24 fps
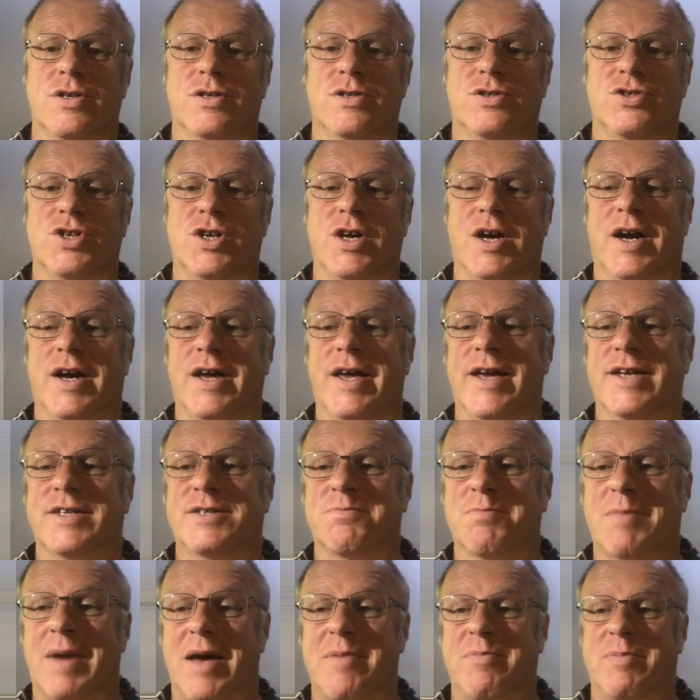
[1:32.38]

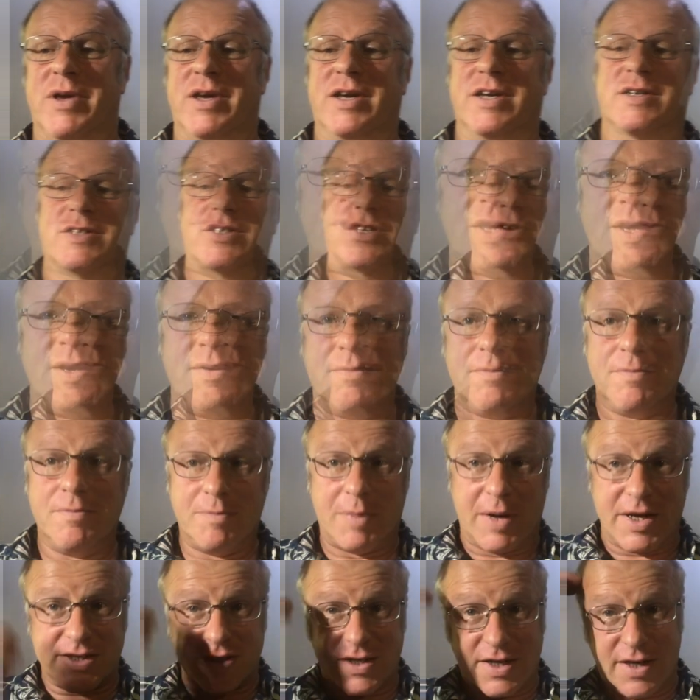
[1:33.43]
GIS mapping, so
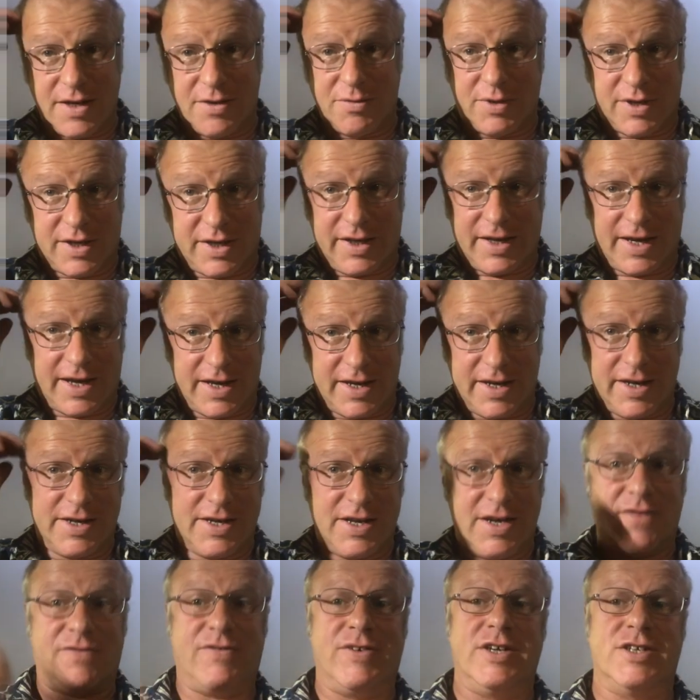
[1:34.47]
basically we can get
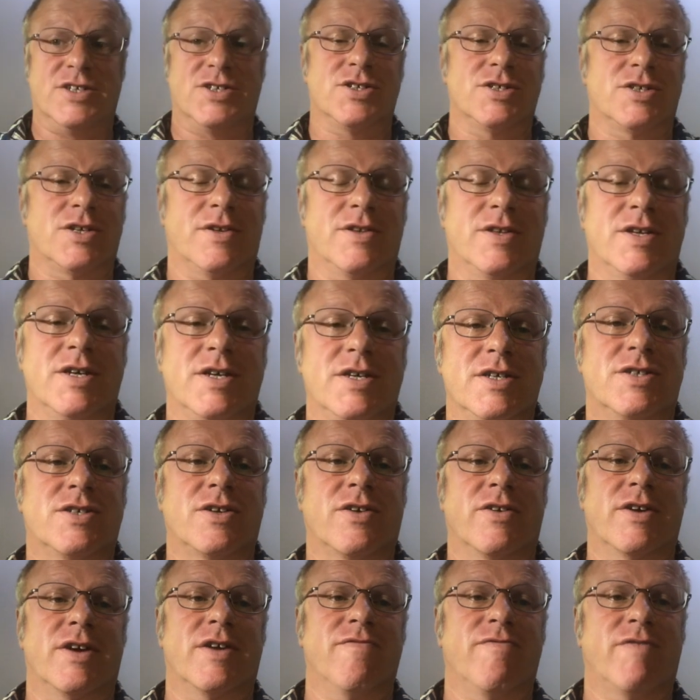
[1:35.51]
linear features on the
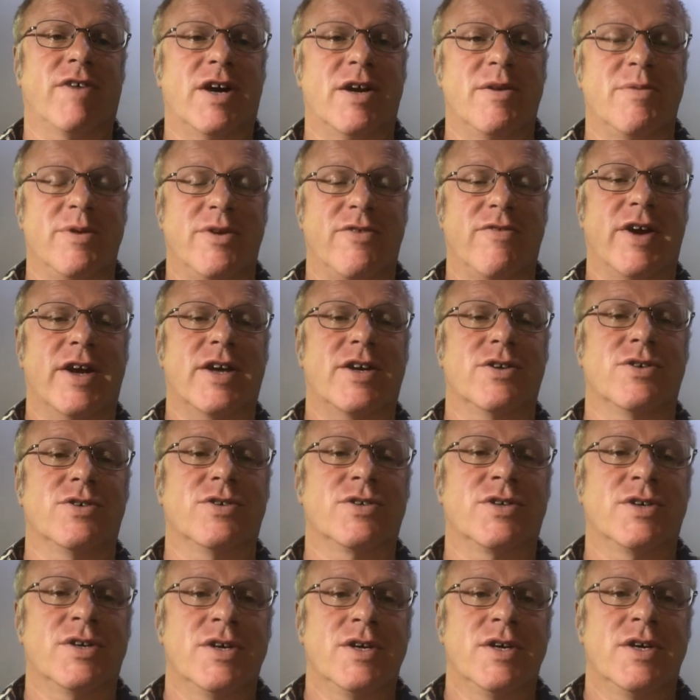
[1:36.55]
historic environment
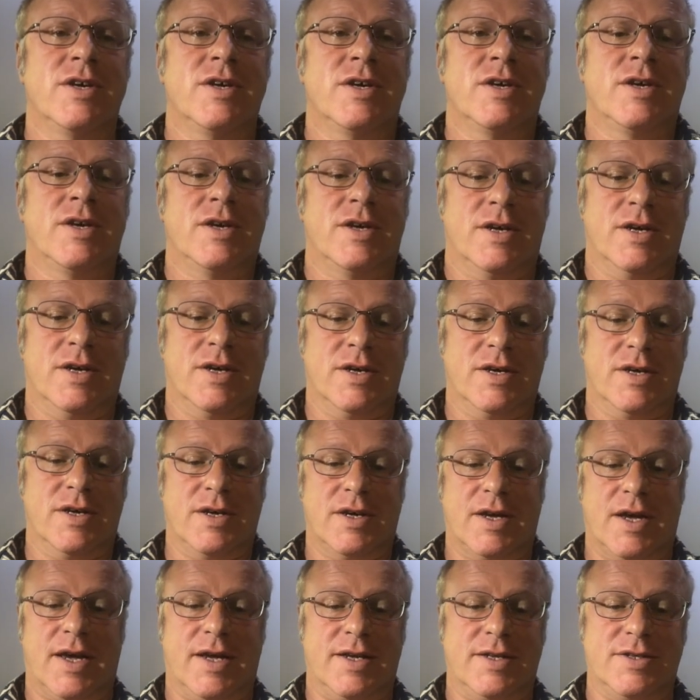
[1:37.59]
record
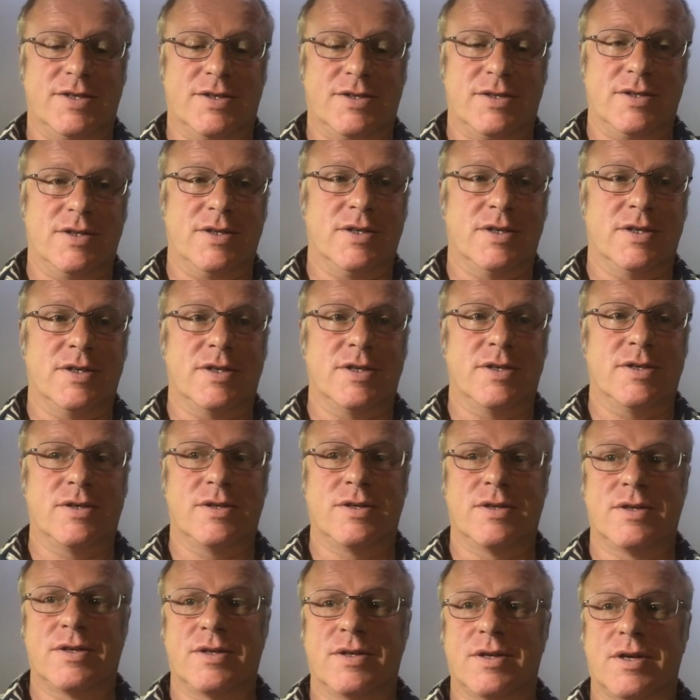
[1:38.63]
and
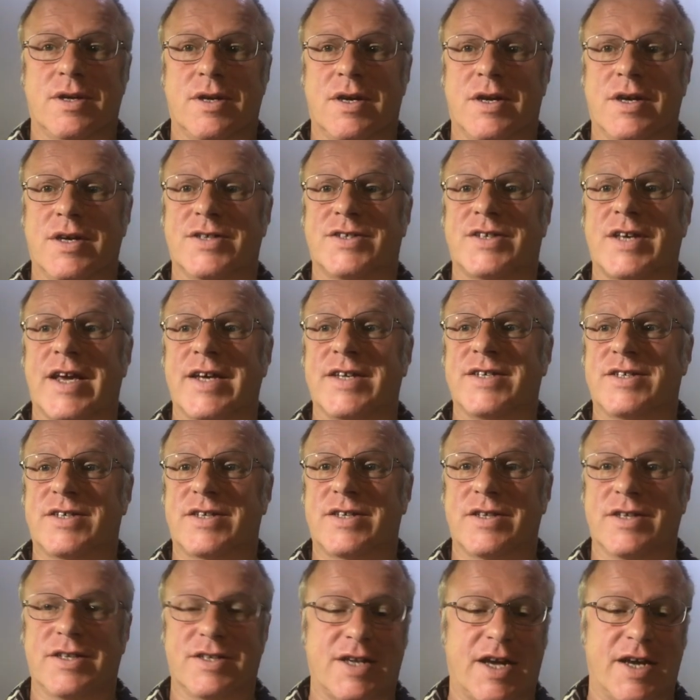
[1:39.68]

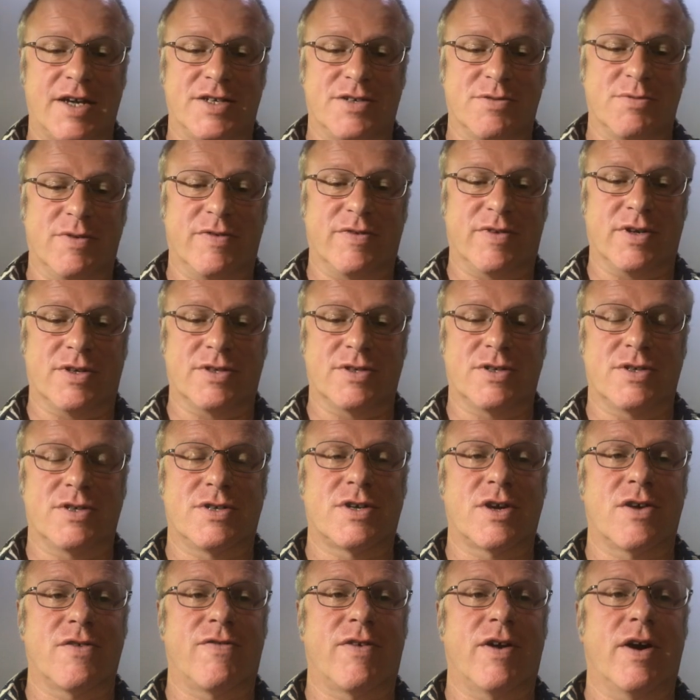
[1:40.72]
assess the data we've got
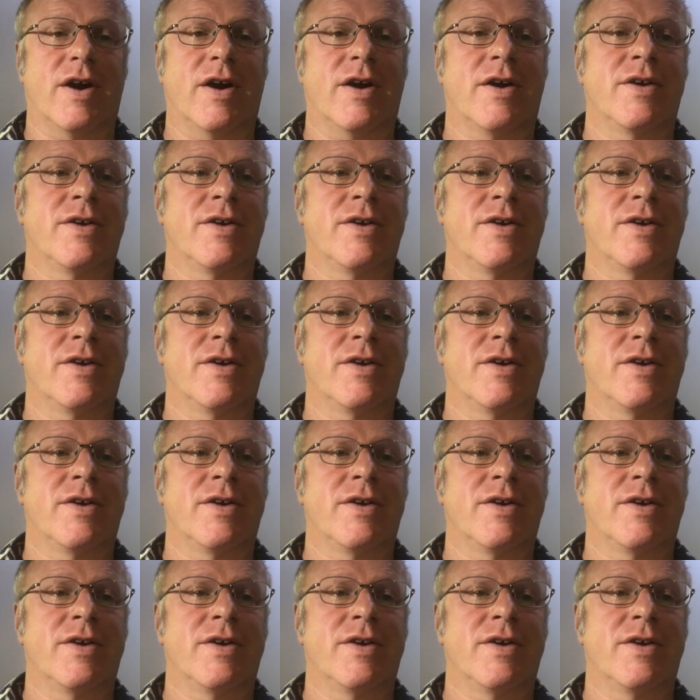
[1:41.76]
so far.